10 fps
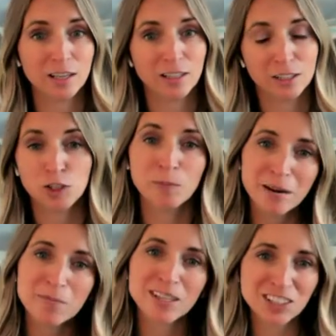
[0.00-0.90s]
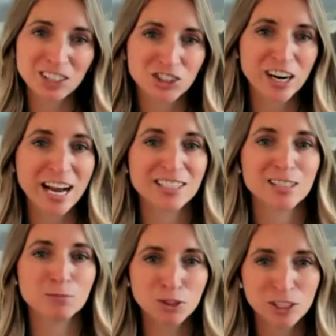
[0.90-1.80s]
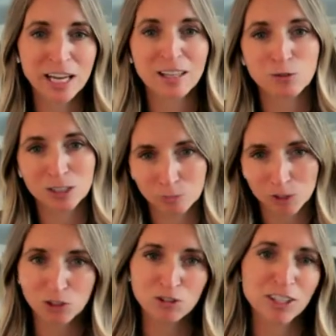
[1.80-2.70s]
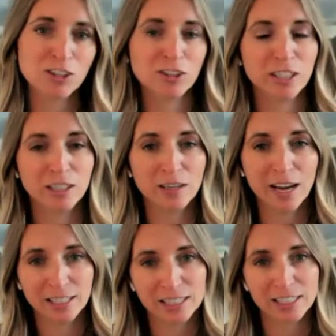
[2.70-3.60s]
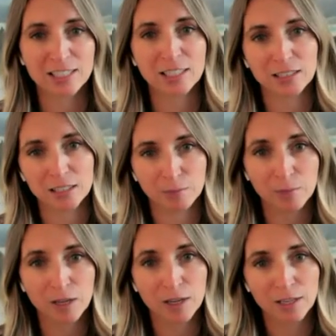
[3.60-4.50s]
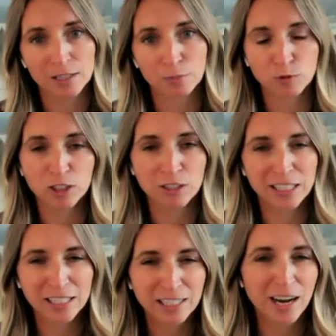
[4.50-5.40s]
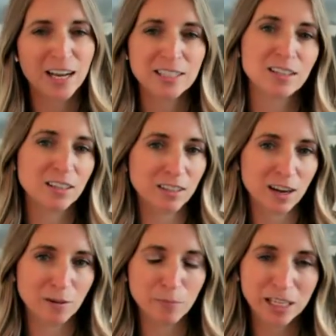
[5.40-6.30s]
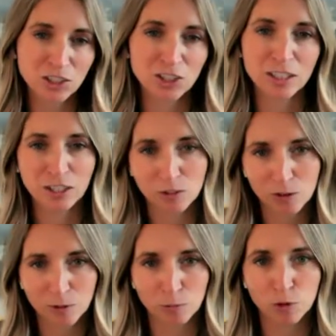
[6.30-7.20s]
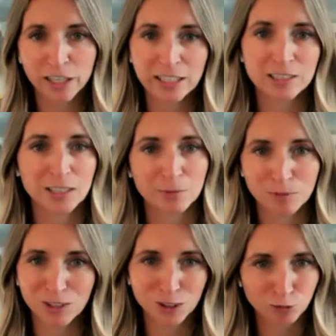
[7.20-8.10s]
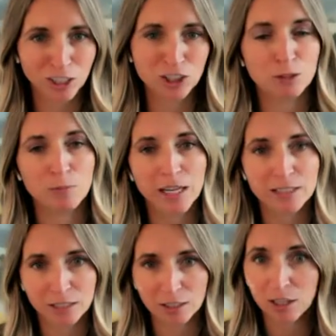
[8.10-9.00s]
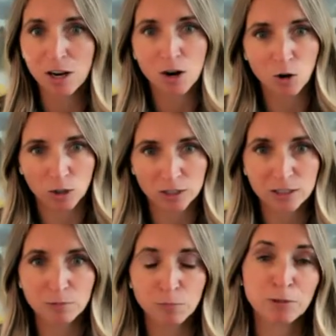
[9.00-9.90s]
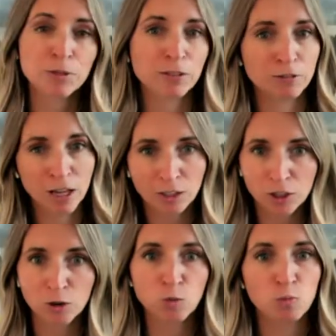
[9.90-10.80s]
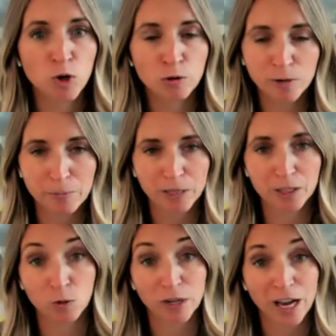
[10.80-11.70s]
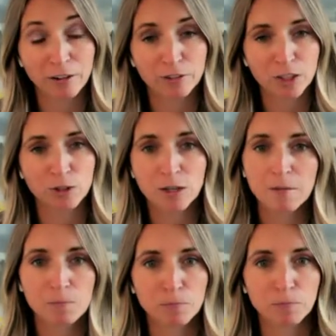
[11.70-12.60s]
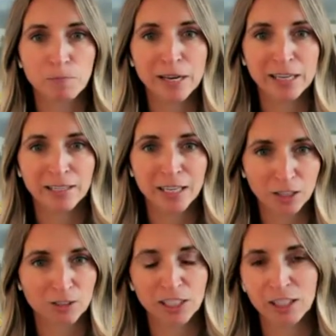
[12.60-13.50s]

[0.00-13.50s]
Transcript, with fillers: you might be able to attract some new talent with some new recruiting ideas and some some real keen eyes on on making sure that you you bring in some of those fresh new minds there or people of color or more women or what have you but it'll it'll